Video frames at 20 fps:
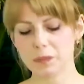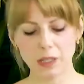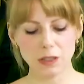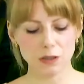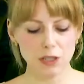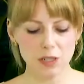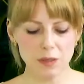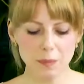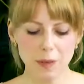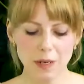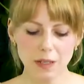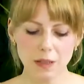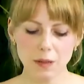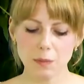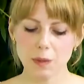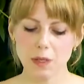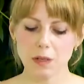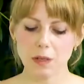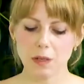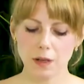just
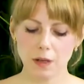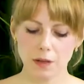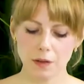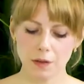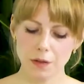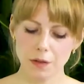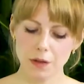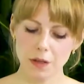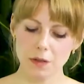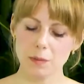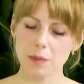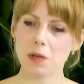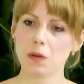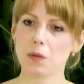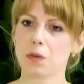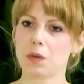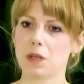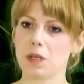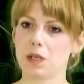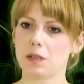making me think
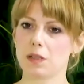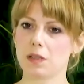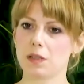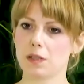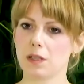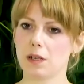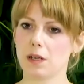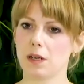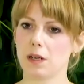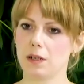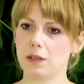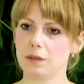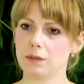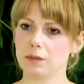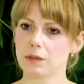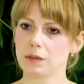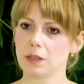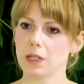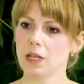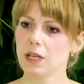about this
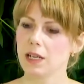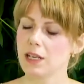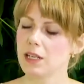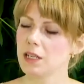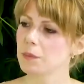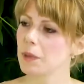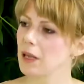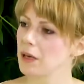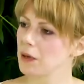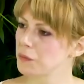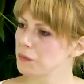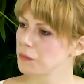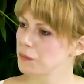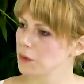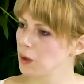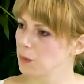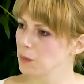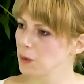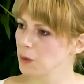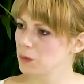independent
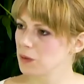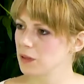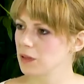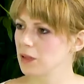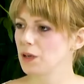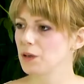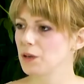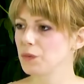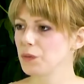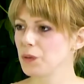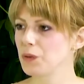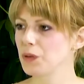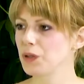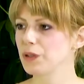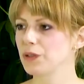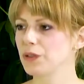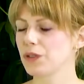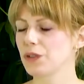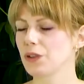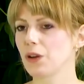film that was done a few
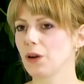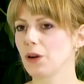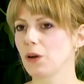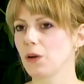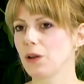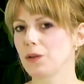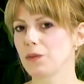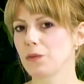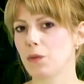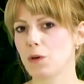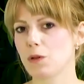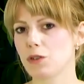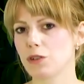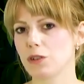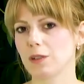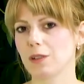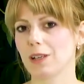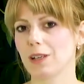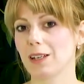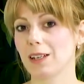years ago. And
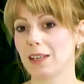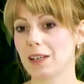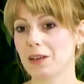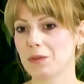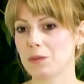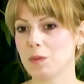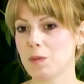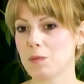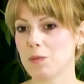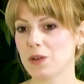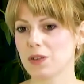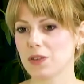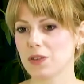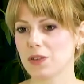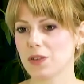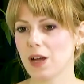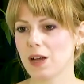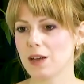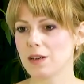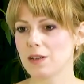unfortunately, I can't remember its
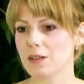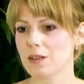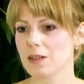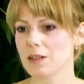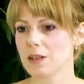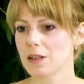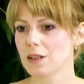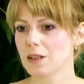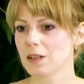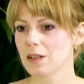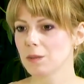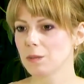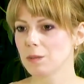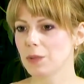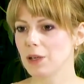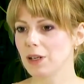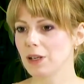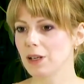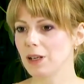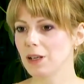title,
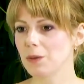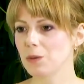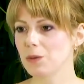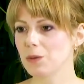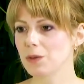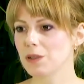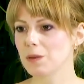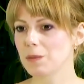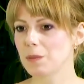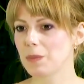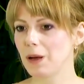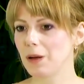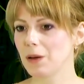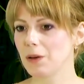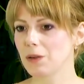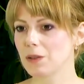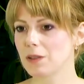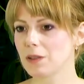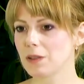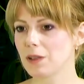but it was
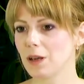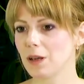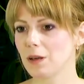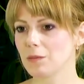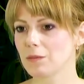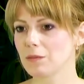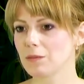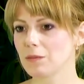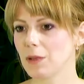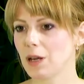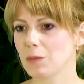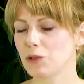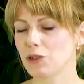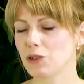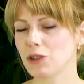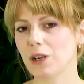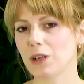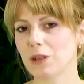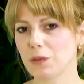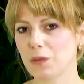about, I'm
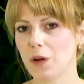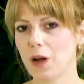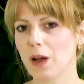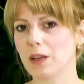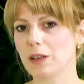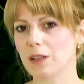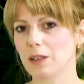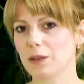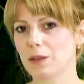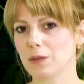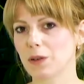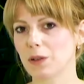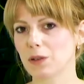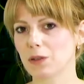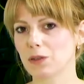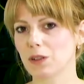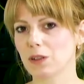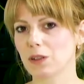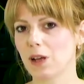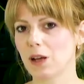sure I could find it if I
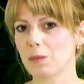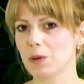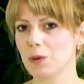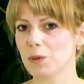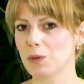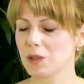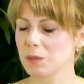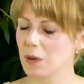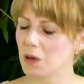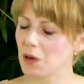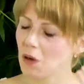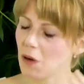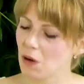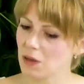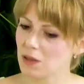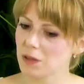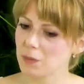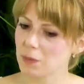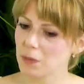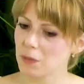looked online, but it was about a
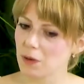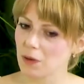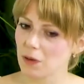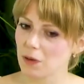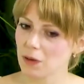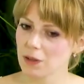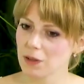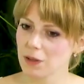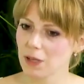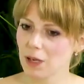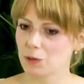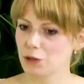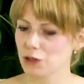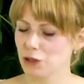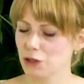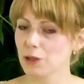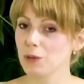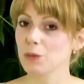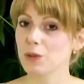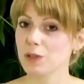hospital. I'm
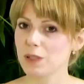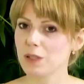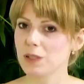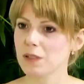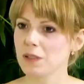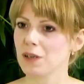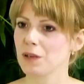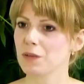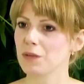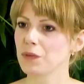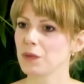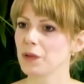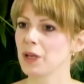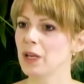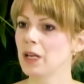sure it was at TIFF.